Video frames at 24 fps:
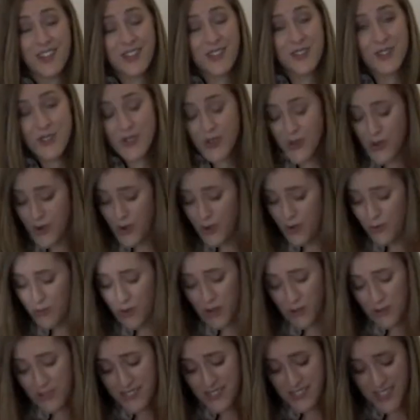Sure,
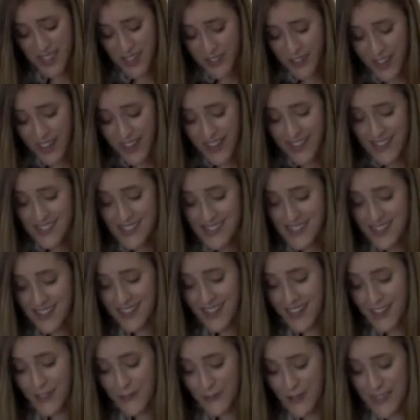we were serious
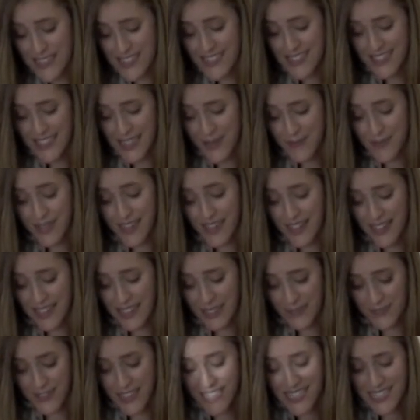and had recently begun
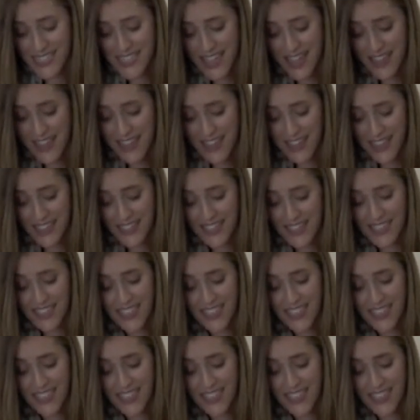living together,